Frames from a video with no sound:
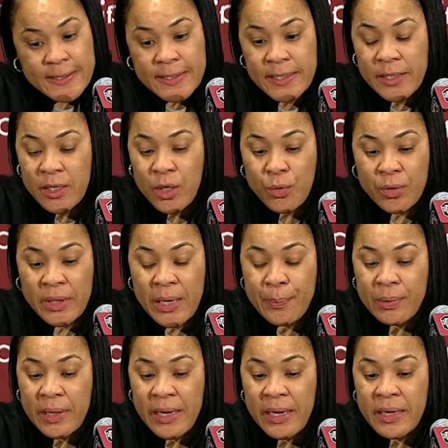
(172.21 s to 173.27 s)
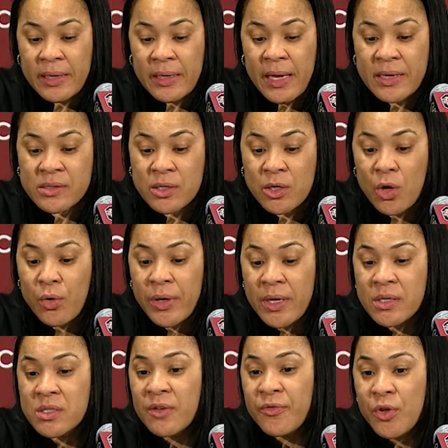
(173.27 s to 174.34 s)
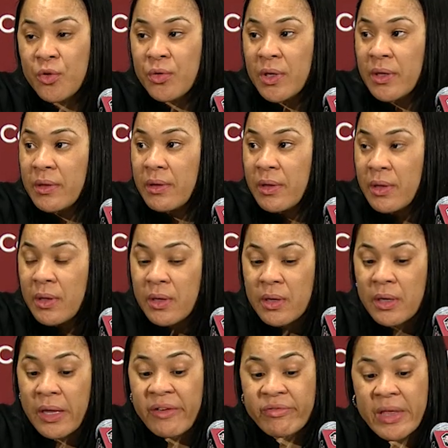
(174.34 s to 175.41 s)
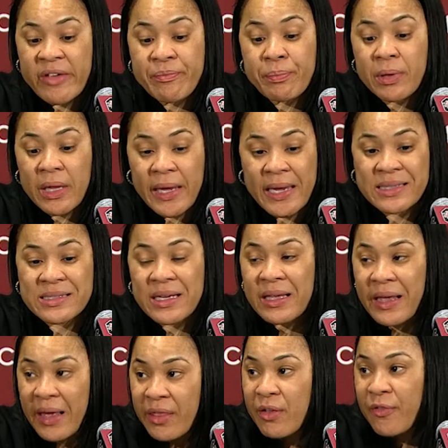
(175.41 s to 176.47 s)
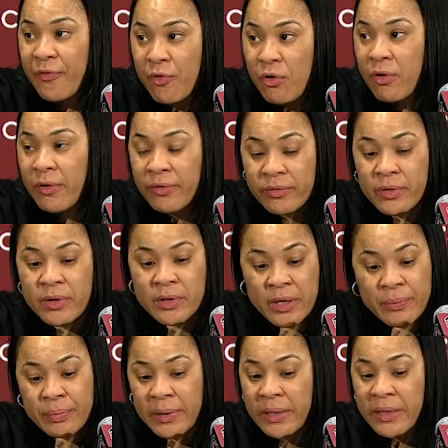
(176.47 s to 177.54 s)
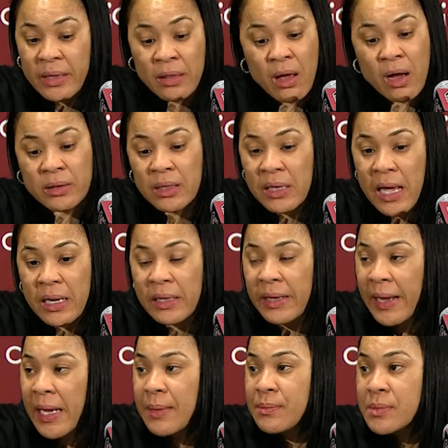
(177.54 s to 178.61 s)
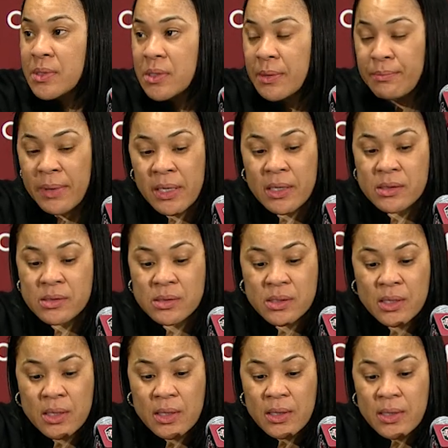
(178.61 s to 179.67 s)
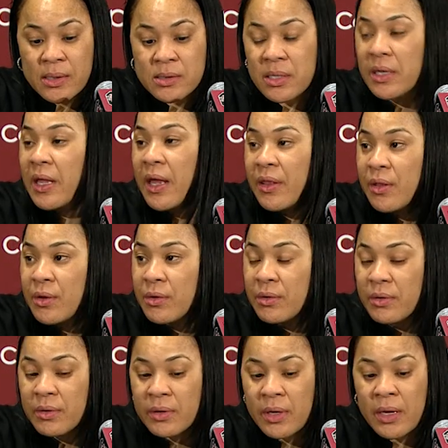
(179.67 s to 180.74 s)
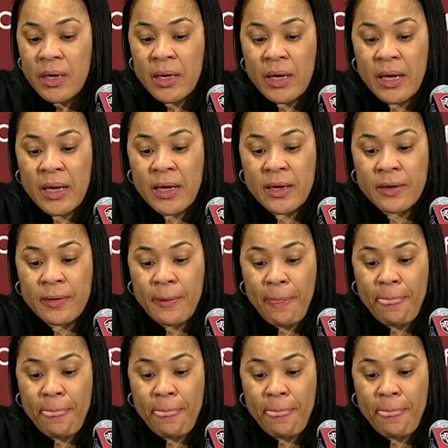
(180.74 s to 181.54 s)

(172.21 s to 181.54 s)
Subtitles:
you know, when they play as a cohesive unit, they play together they logged a lot of games and minutes together, and